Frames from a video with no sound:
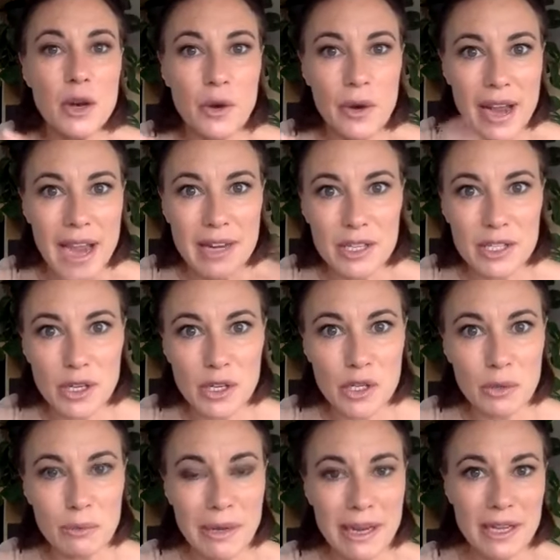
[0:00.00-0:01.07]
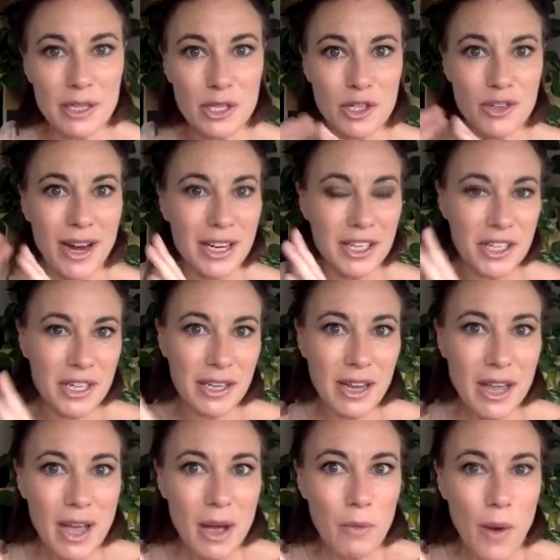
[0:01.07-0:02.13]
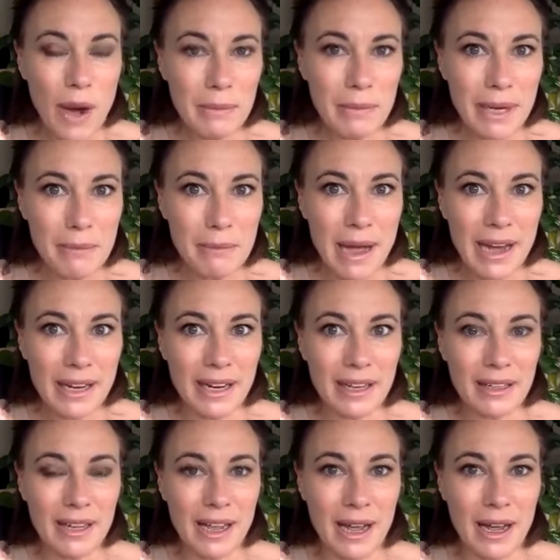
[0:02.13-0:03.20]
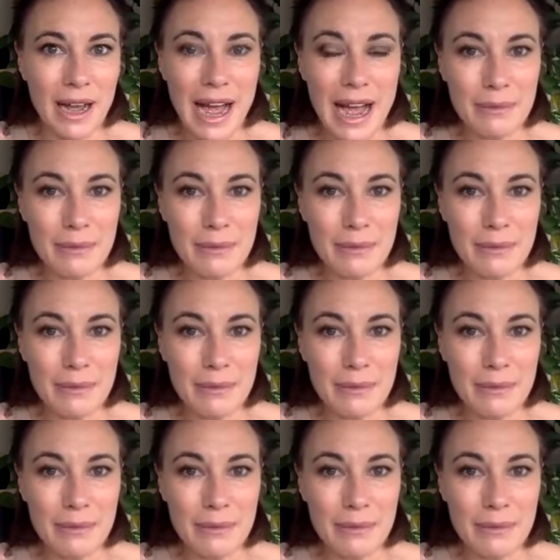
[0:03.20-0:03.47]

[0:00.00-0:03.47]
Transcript: create a social media strategy one minute market uh,